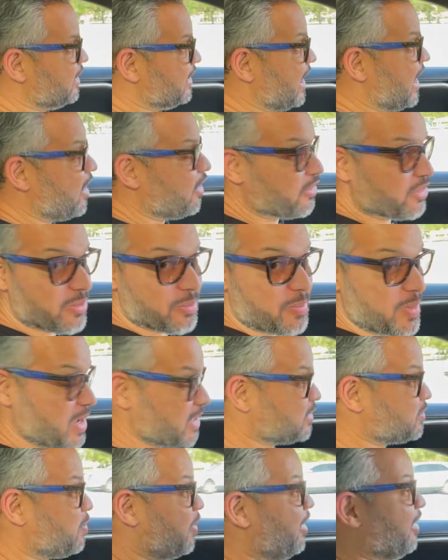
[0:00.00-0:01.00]
Now, the
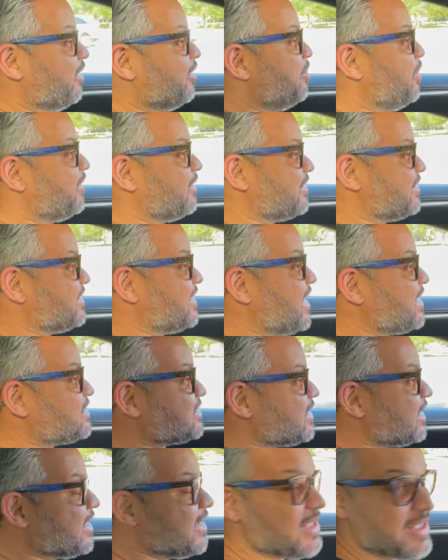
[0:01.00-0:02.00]
best part about a
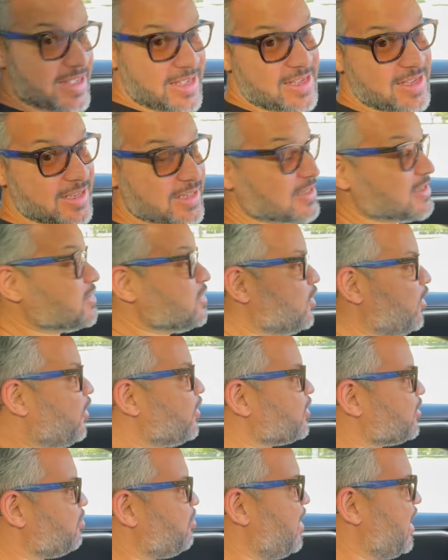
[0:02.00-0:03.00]
Tesla is
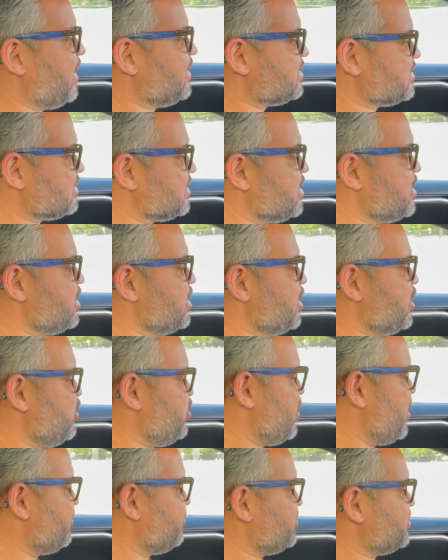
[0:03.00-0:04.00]
autopilot.
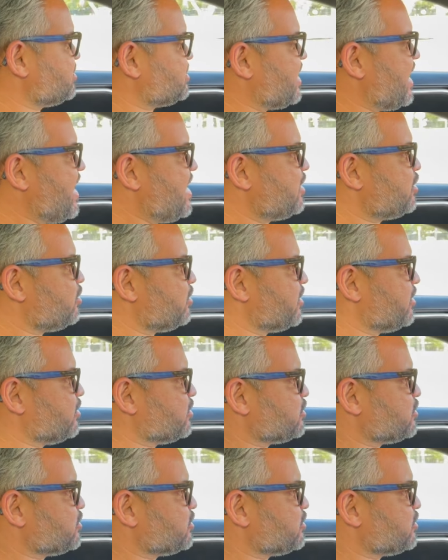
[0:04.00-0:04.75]
You have this handle here,